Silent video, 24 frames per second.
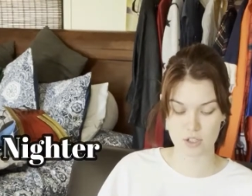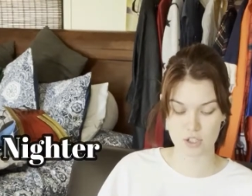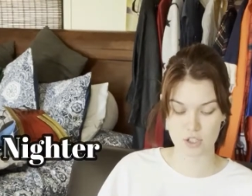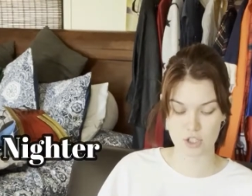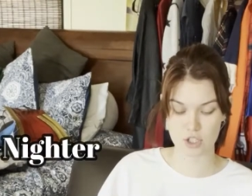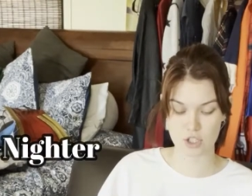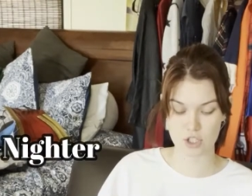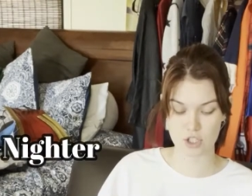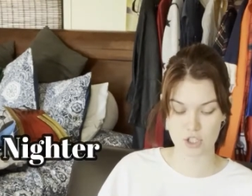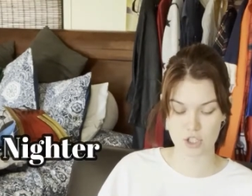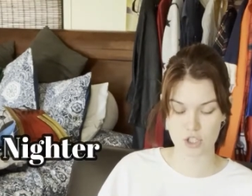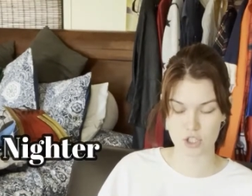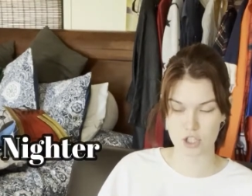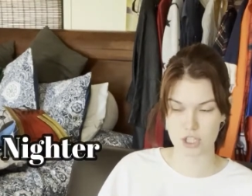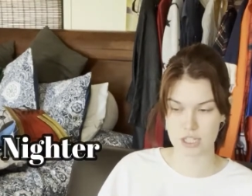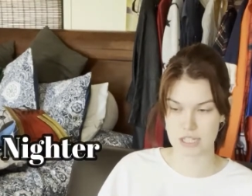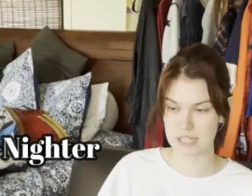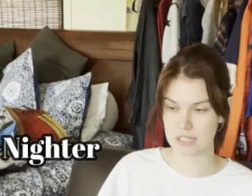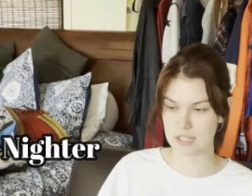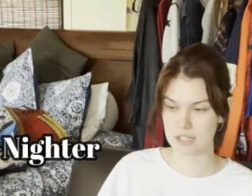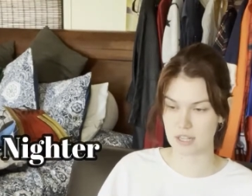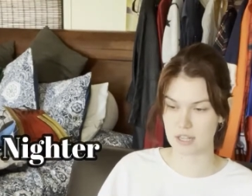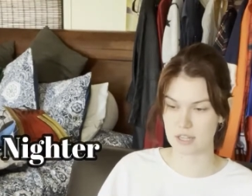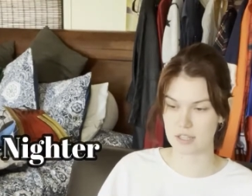
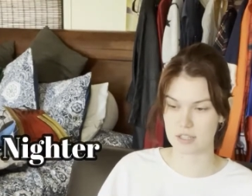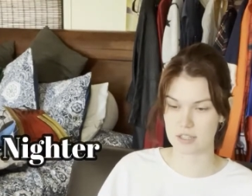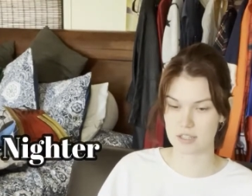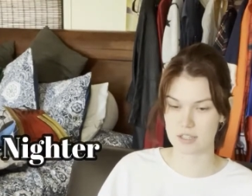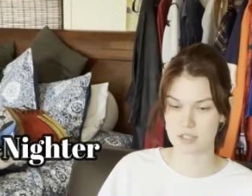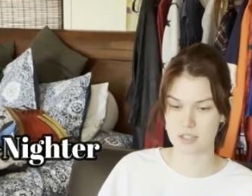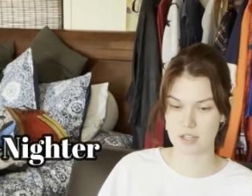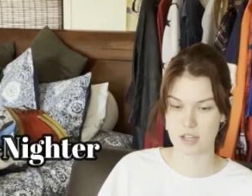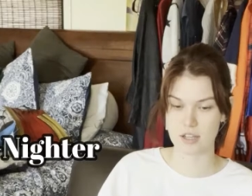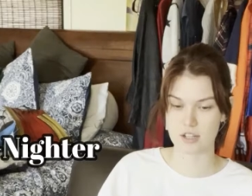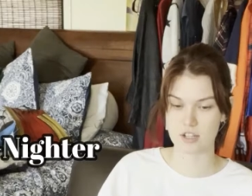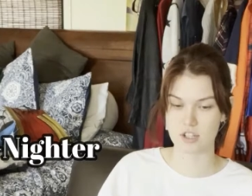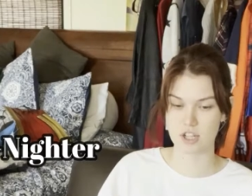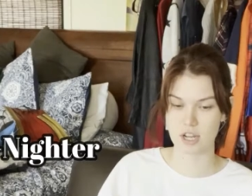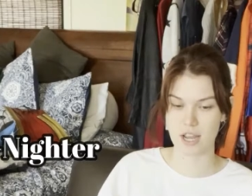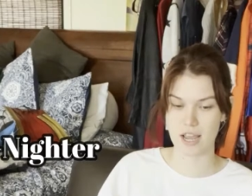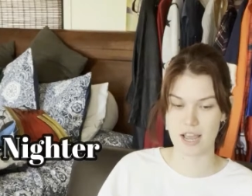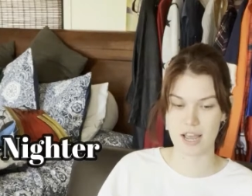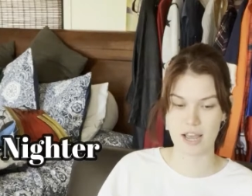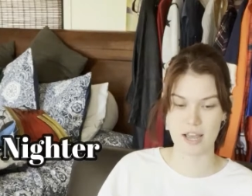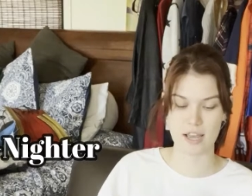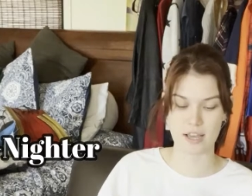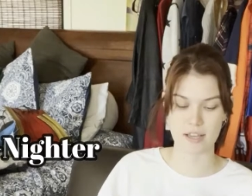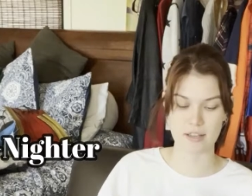she does such
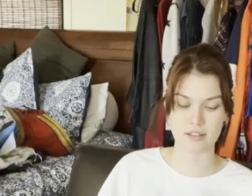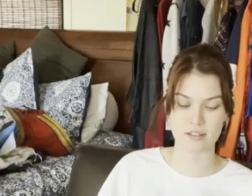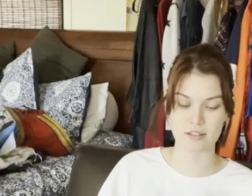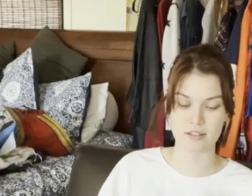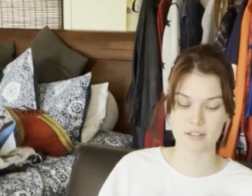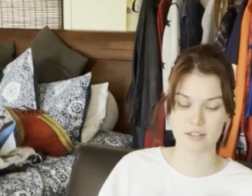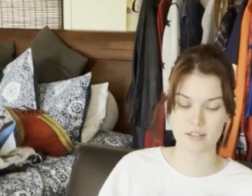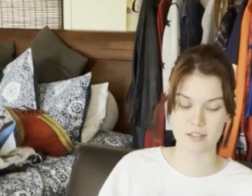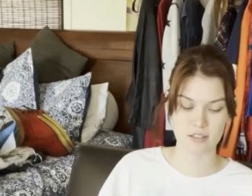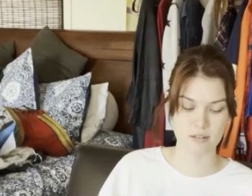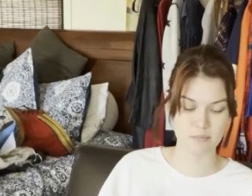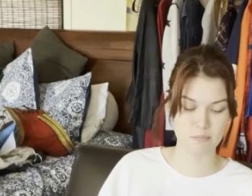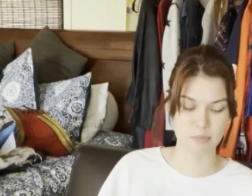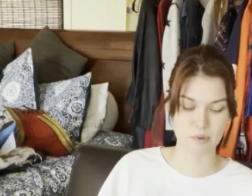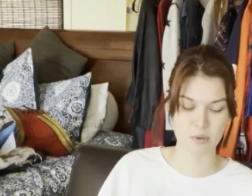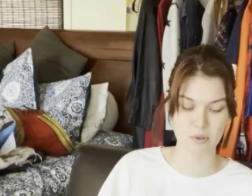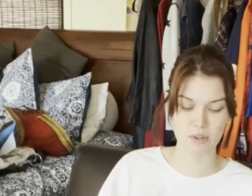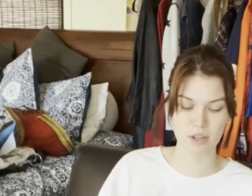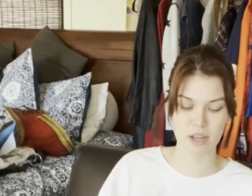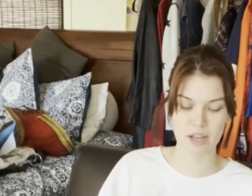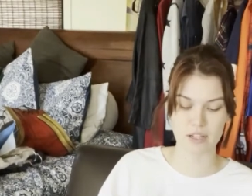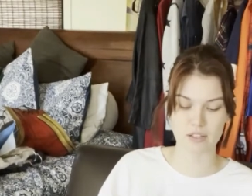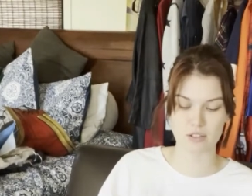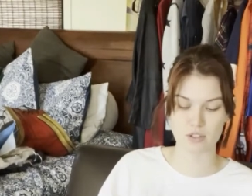a
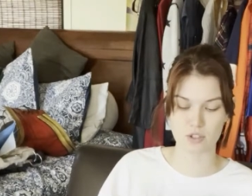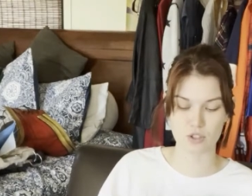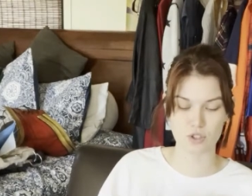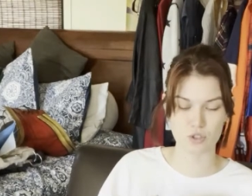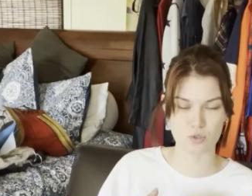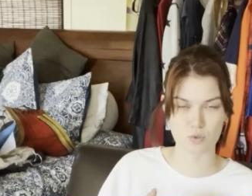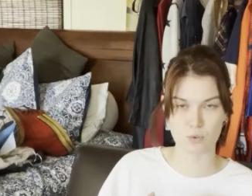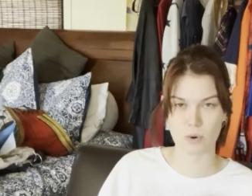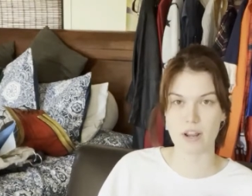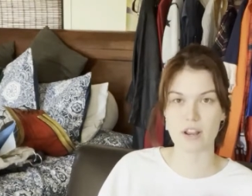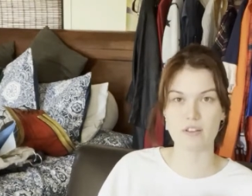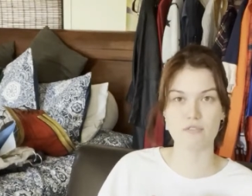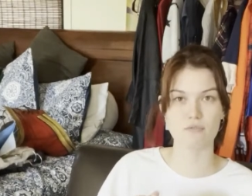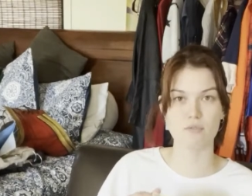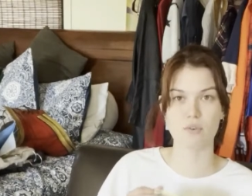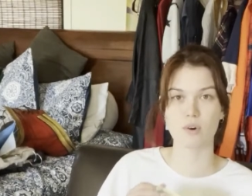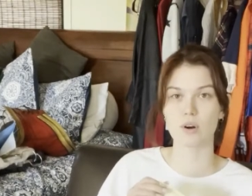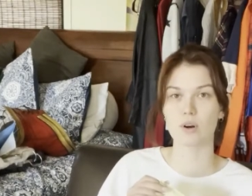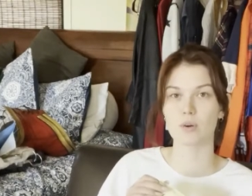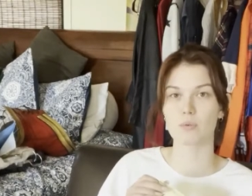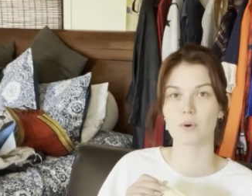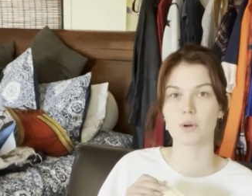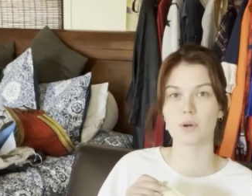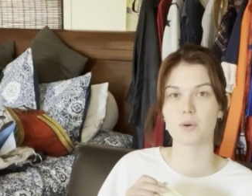simple and
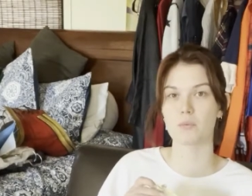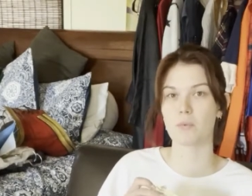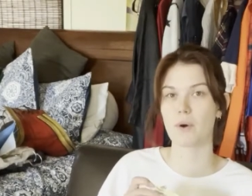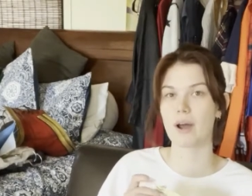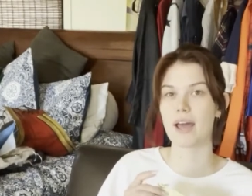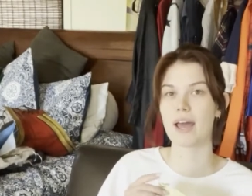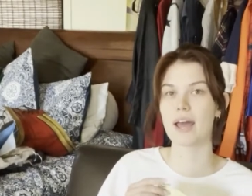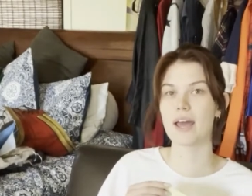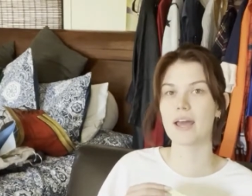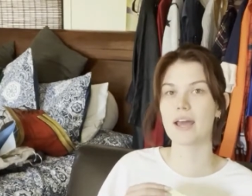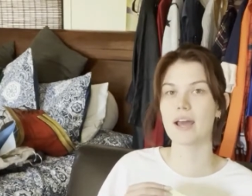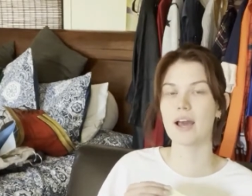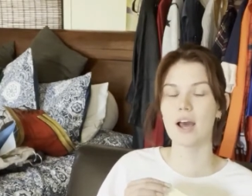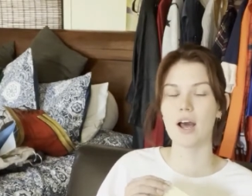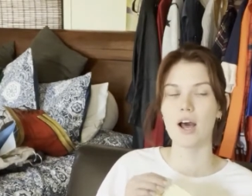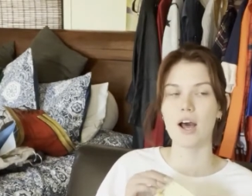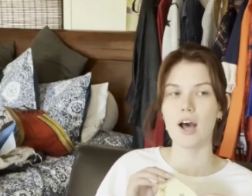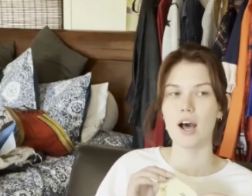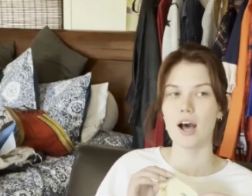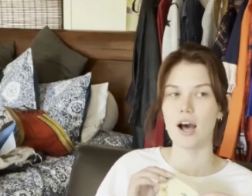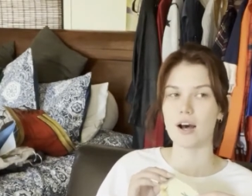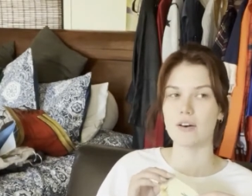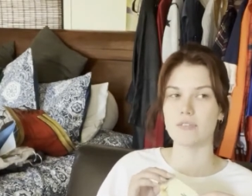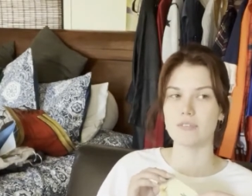straightforward way
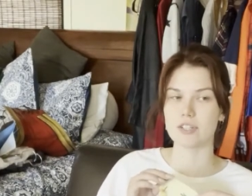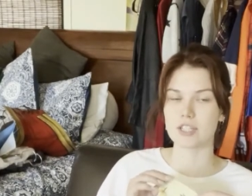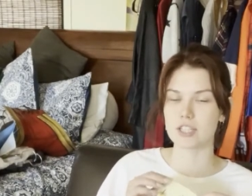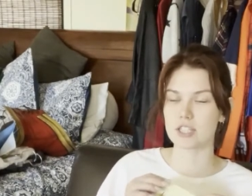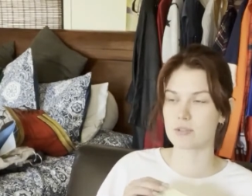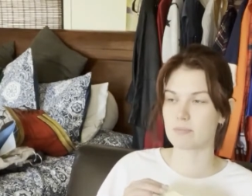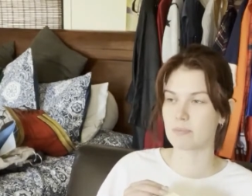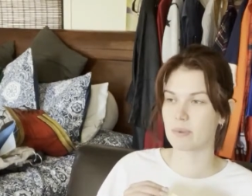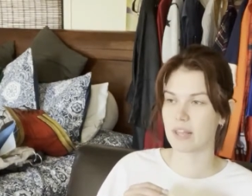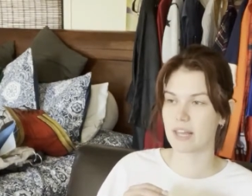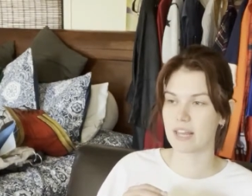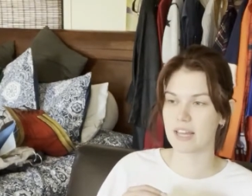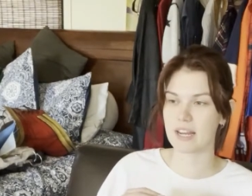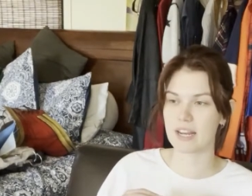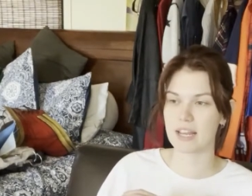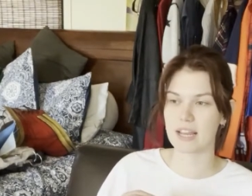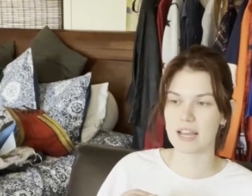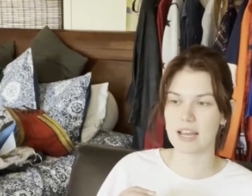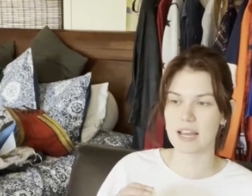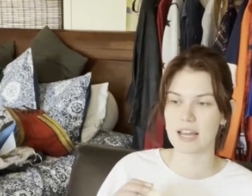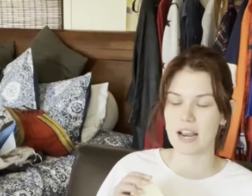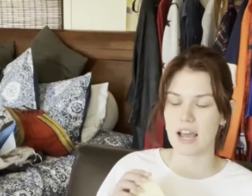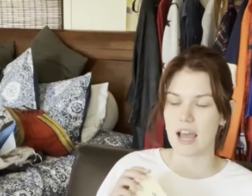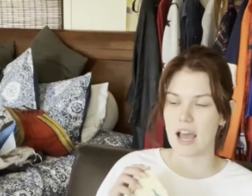of
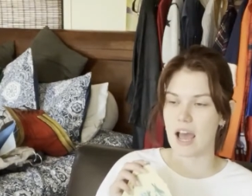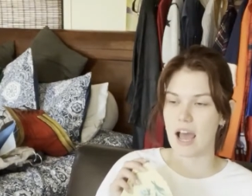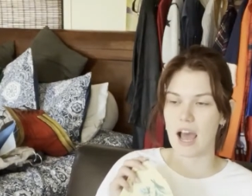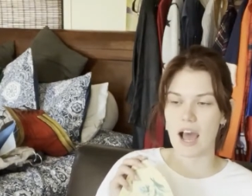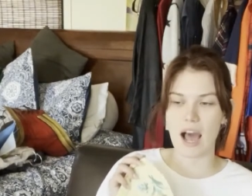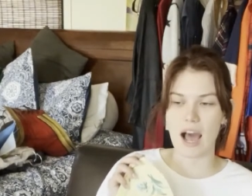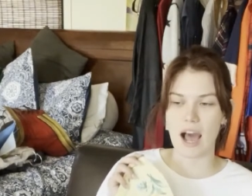explaining it.